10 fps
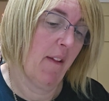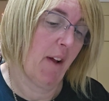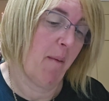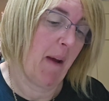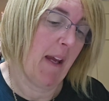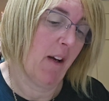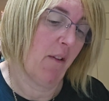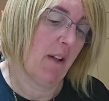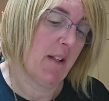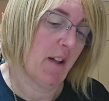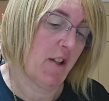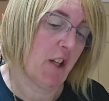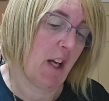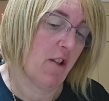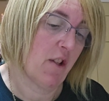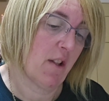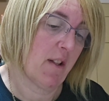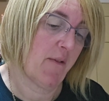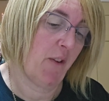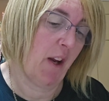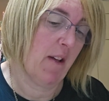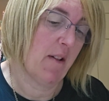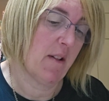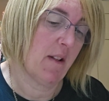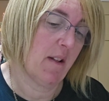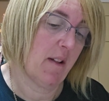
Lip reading: Thy Maker is thy changeless friend,